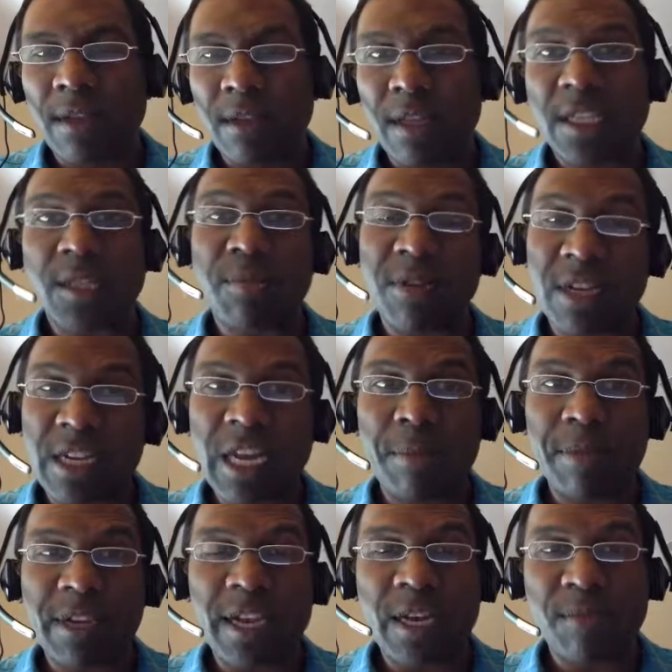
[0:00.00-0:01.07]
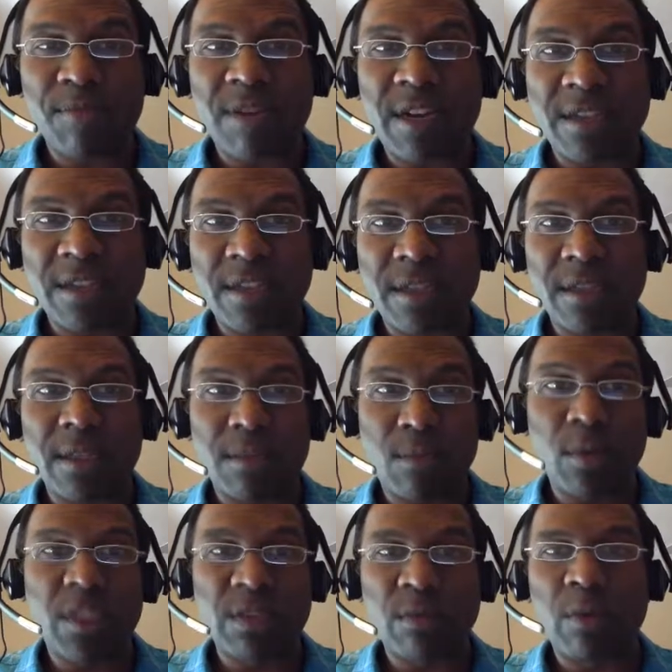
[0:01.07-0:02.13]
Now, that's a pretty complicated process, and
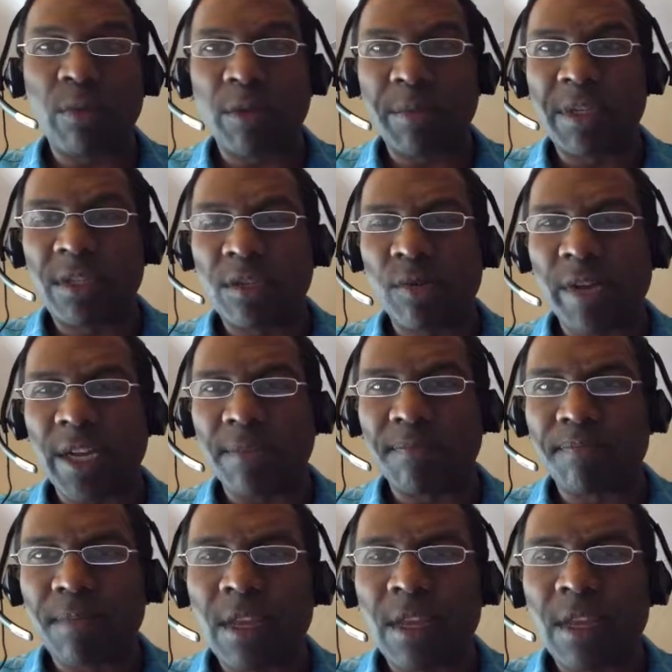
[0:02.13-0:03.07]
most of what we'll be doing.